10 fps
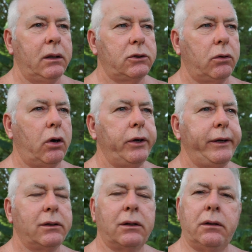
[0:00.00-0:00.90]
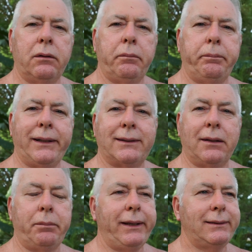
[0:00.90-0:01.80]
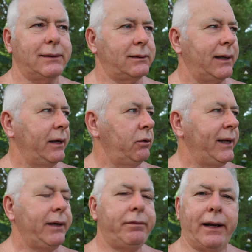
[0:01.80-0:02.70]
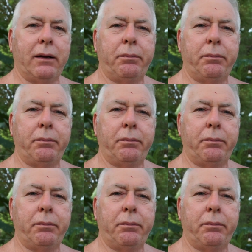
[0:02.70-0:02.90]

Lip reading: So all your bits and pieces that you leave there,